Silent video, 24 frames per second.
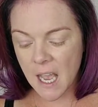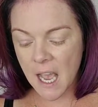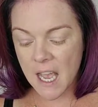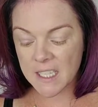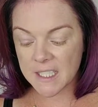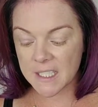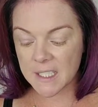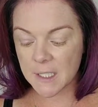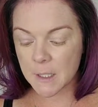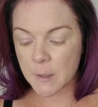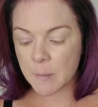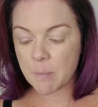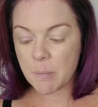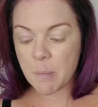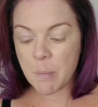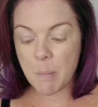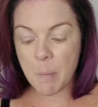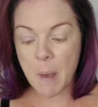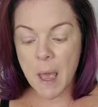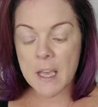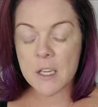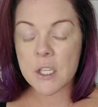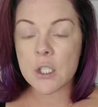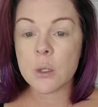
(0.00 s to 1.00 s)

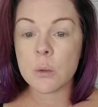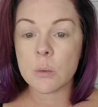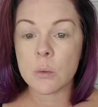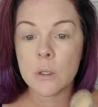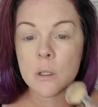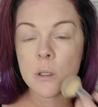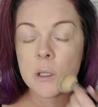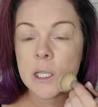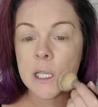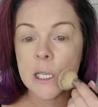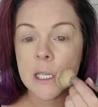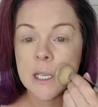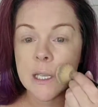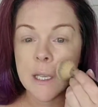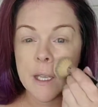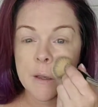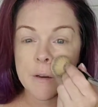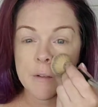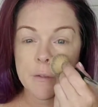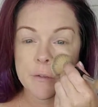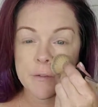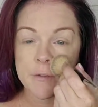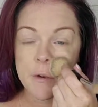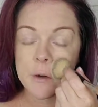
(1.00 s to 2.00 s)
especially
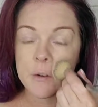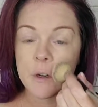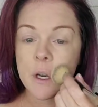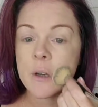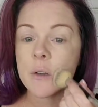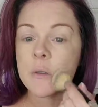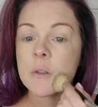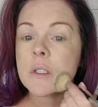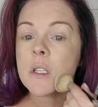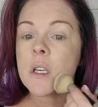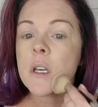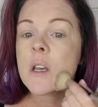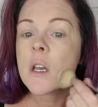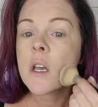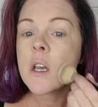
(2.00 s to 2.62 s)
in photos.